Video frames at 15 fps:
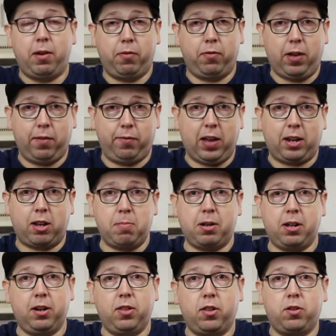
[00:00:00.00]
vacuum
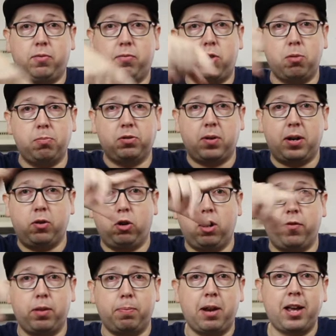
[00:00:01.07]
cleaner that roams around all
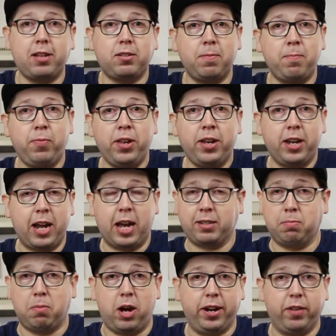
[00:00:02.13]
over the place and has
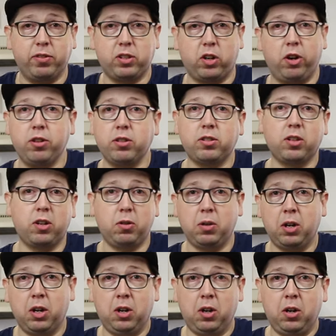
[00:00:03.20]
a mind of its own. So
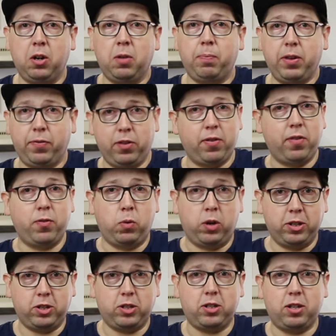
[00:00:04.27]
if you've ever
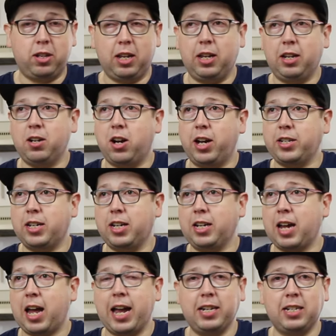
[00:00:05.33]
watched the
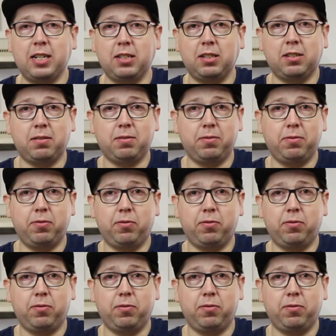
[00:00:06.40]
1980s